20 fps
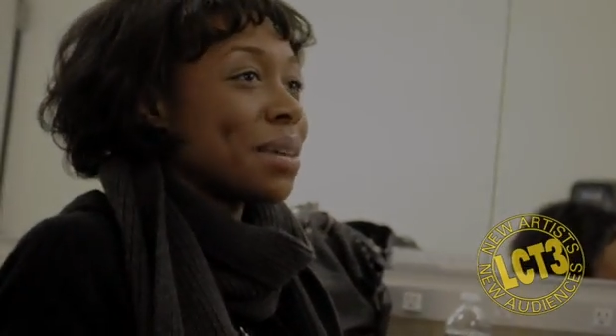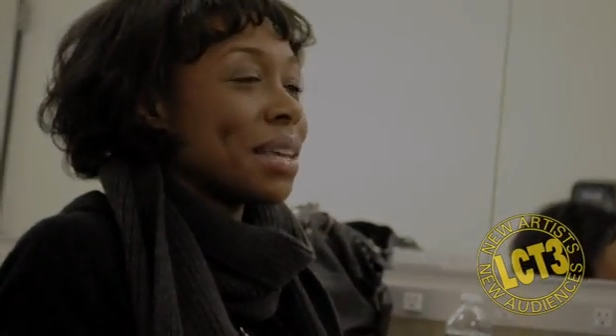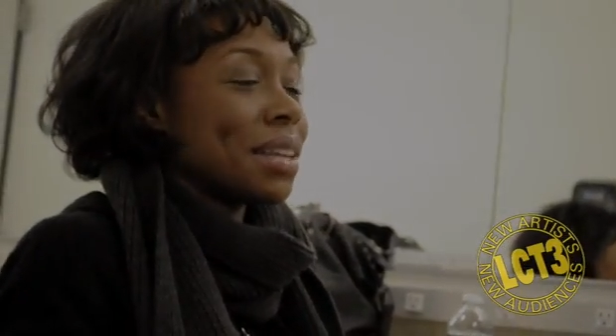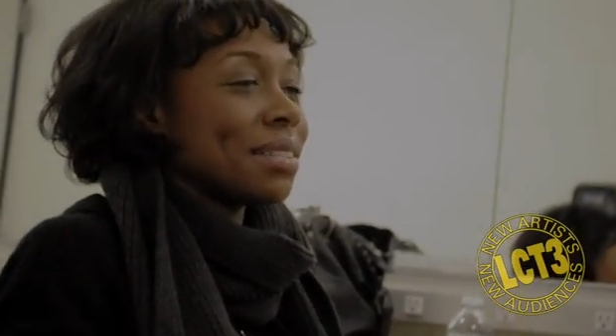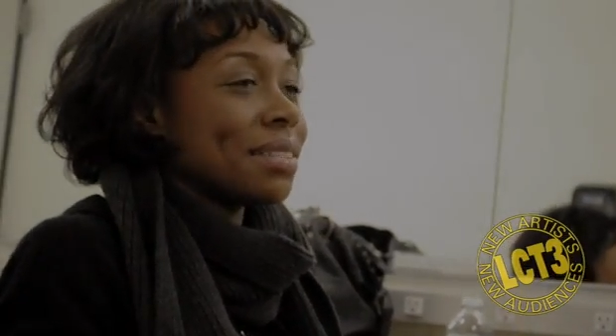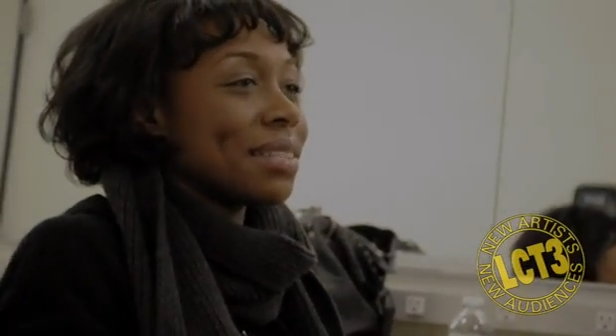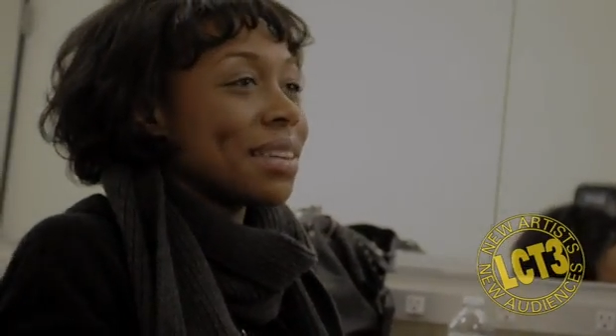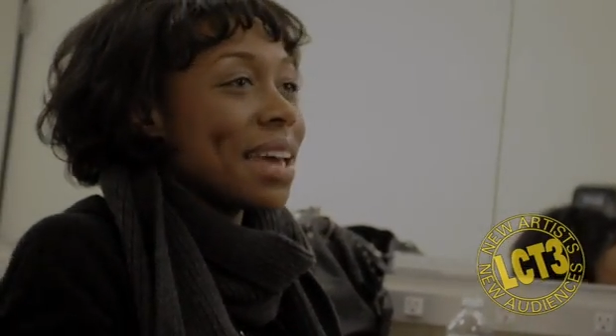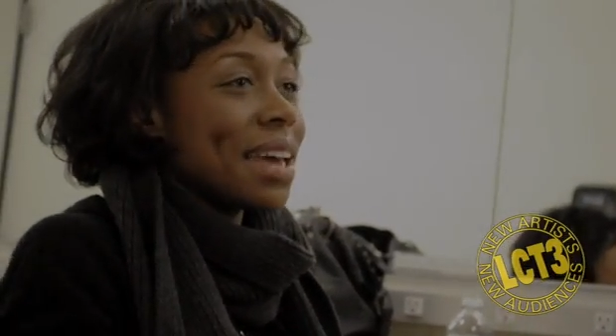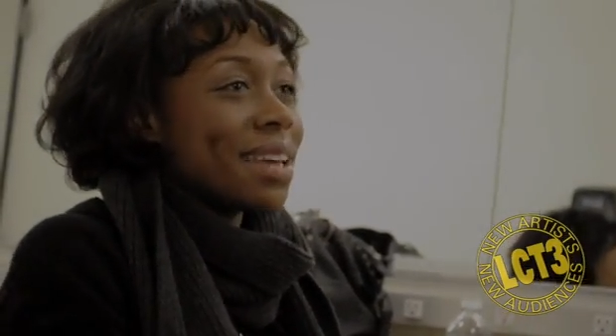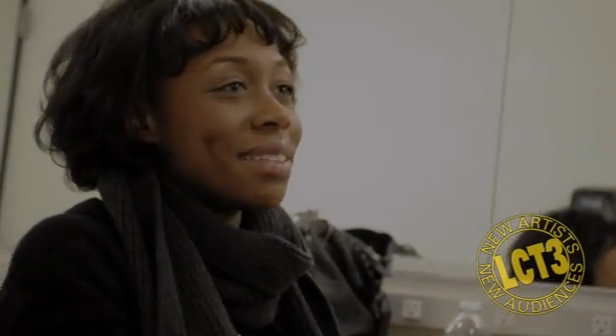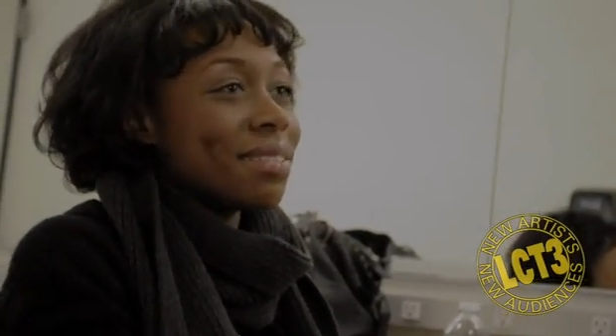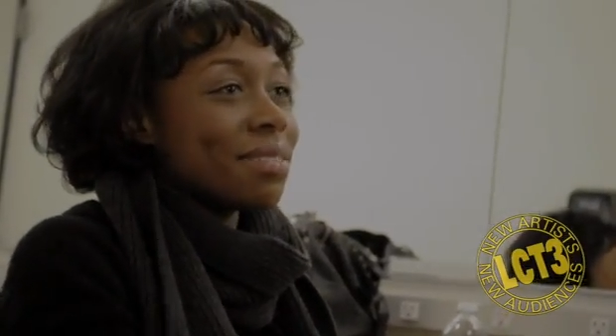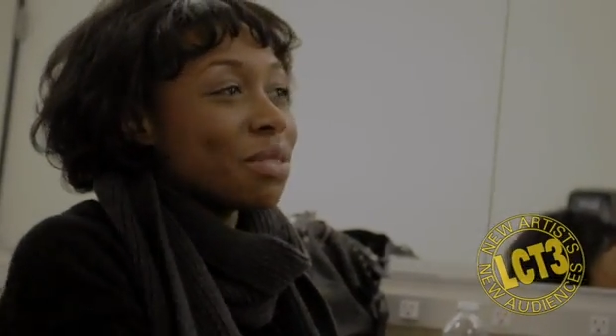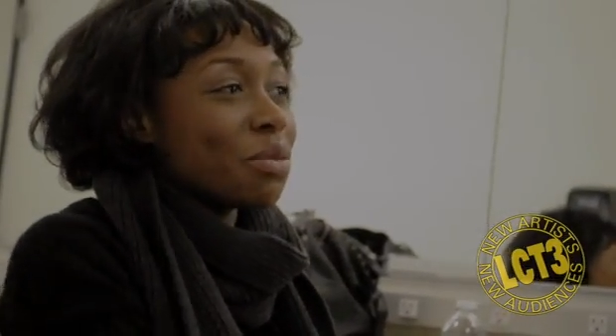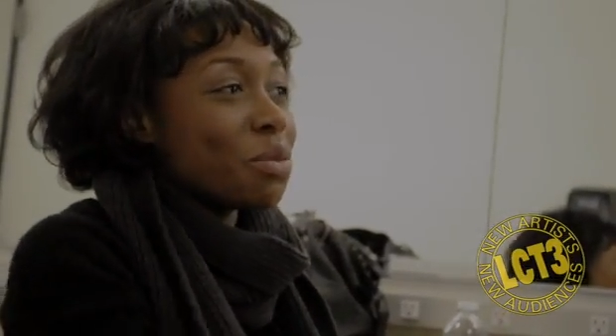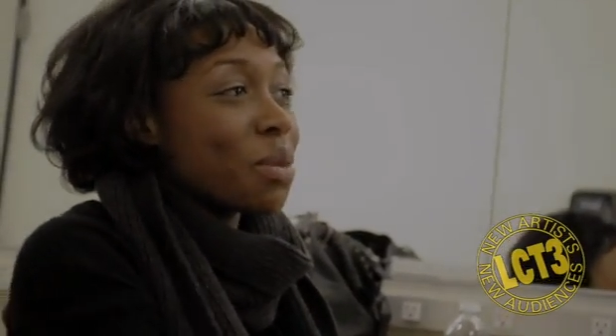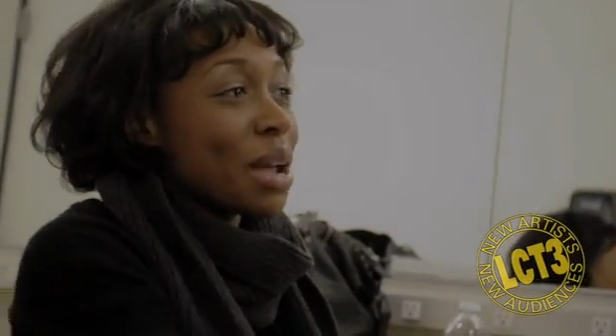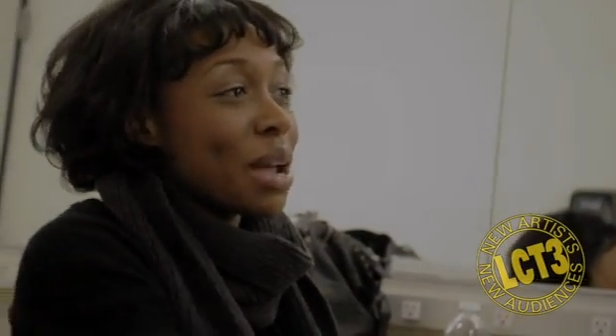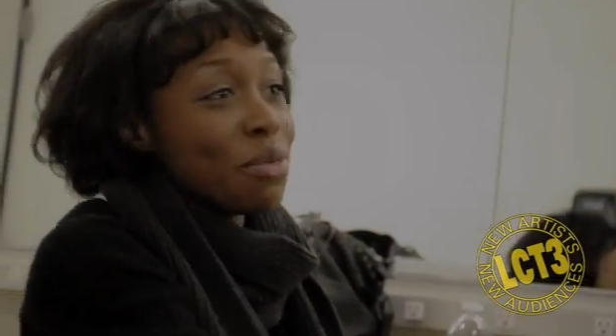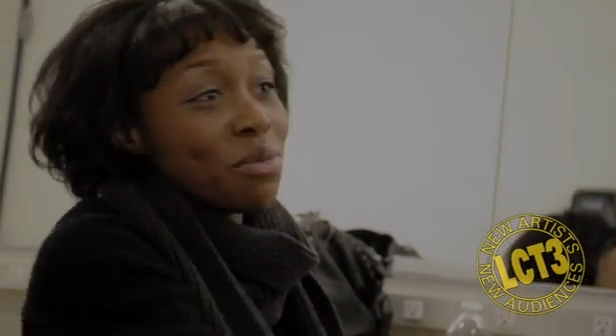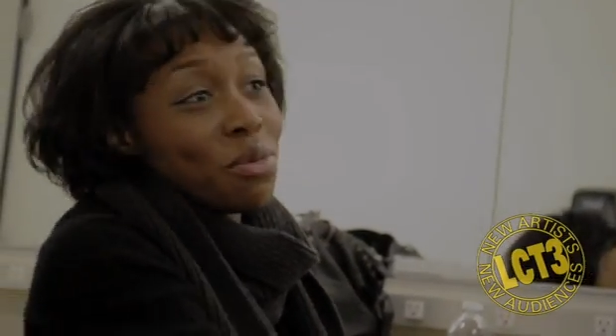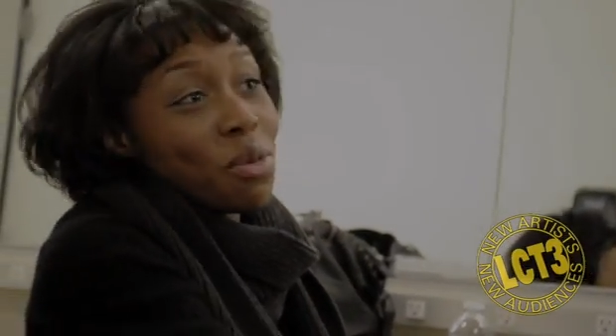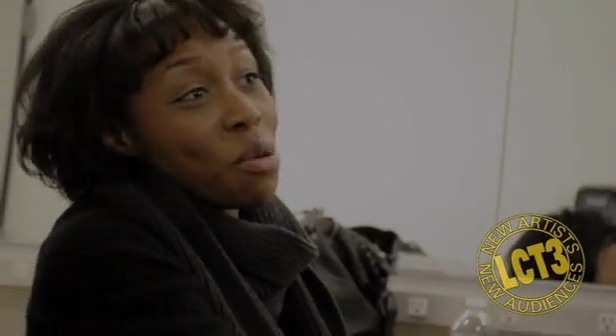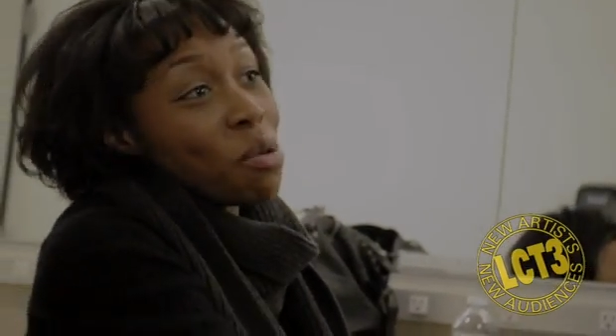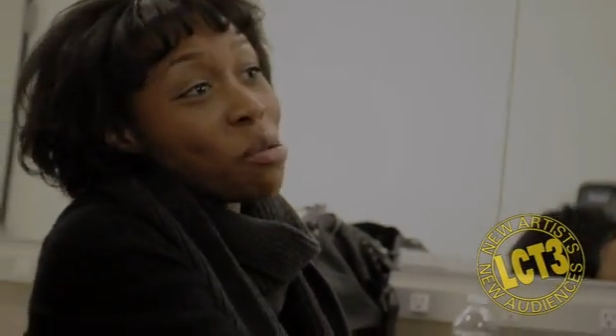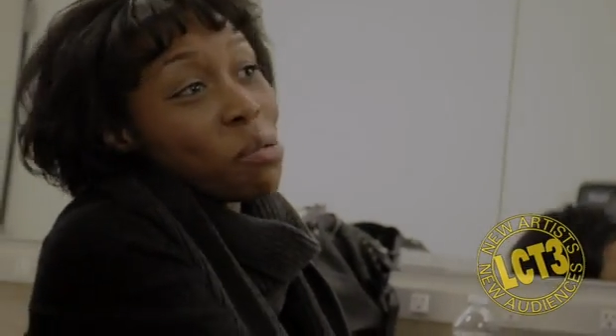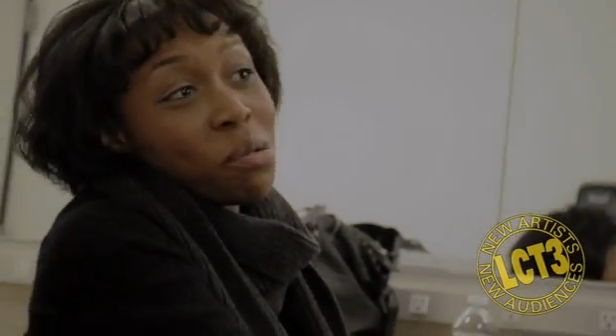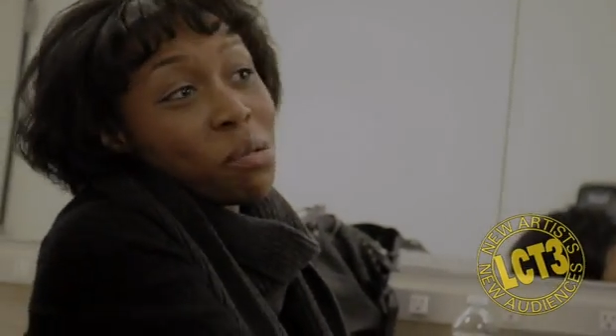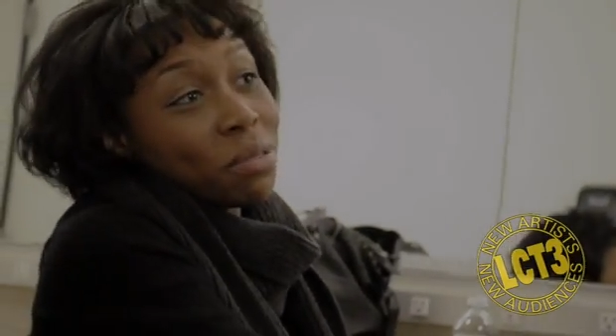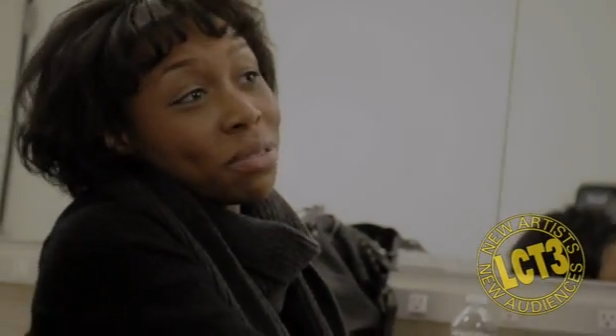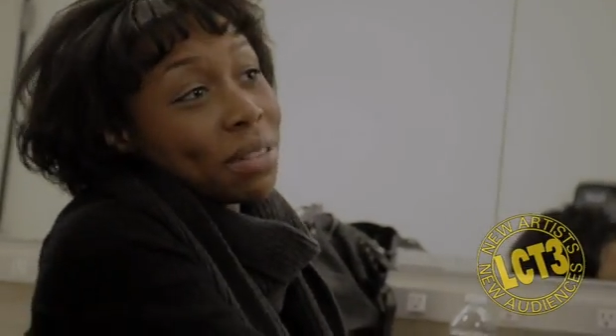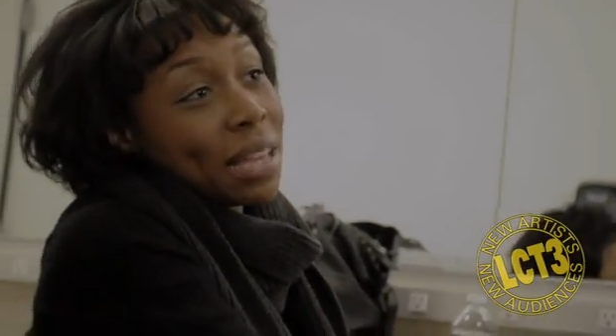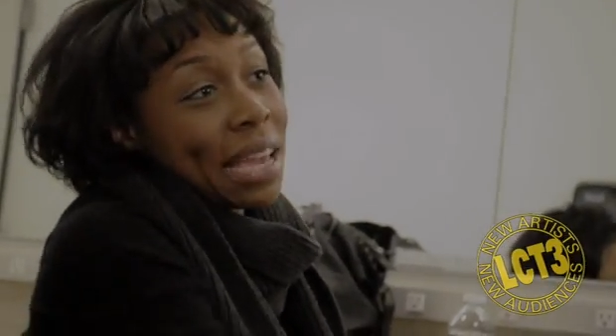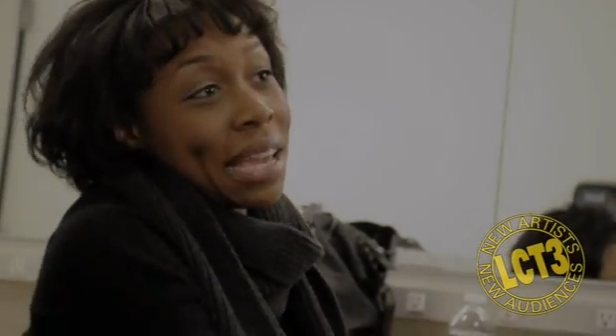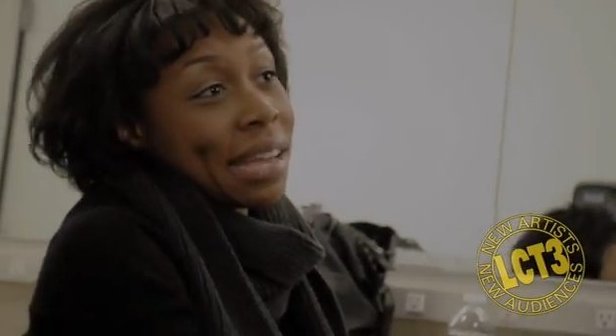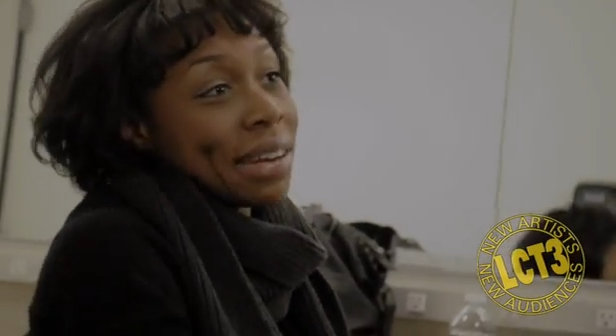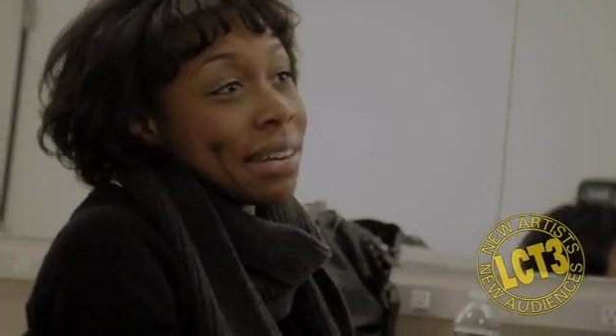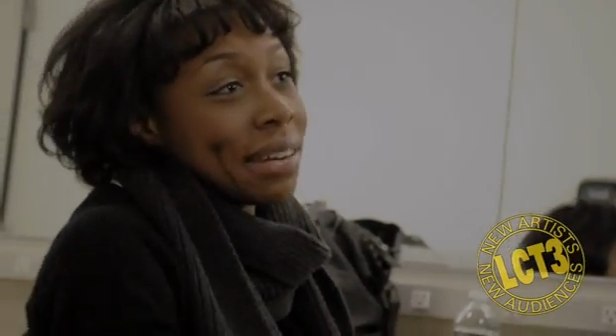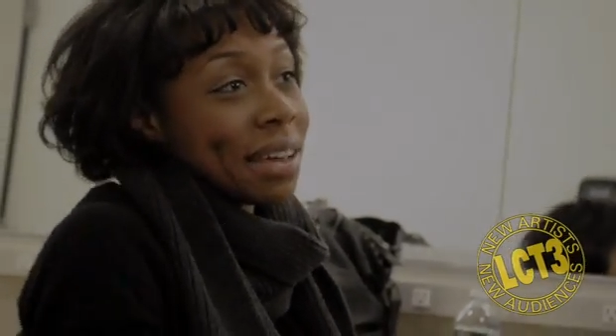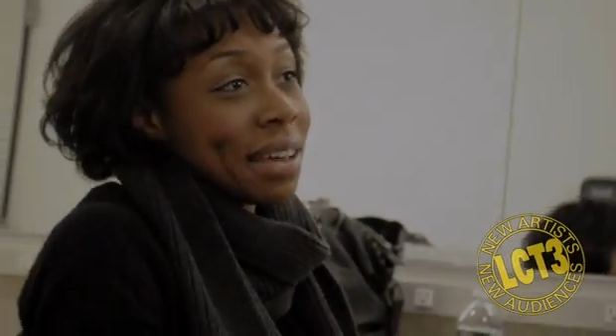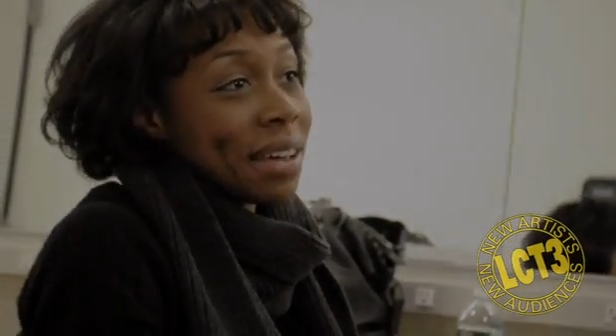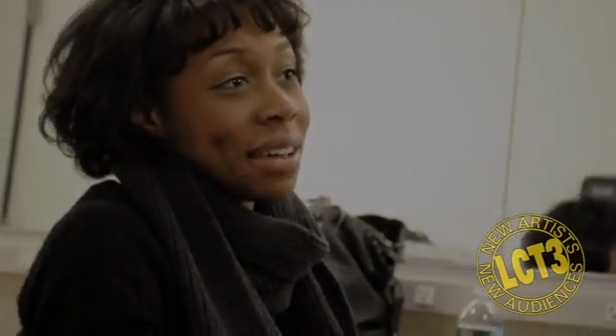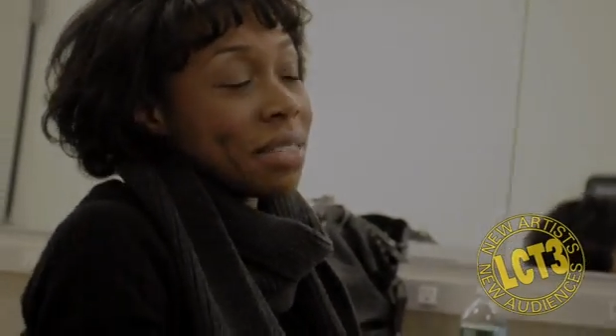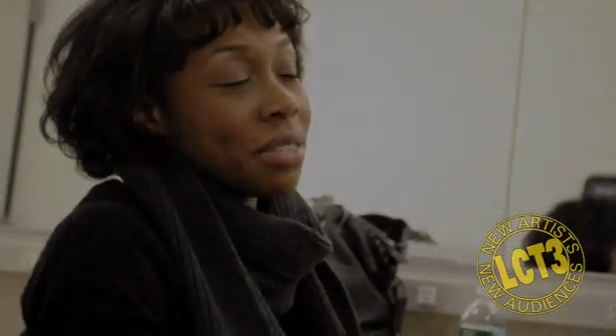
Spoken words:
and the right role and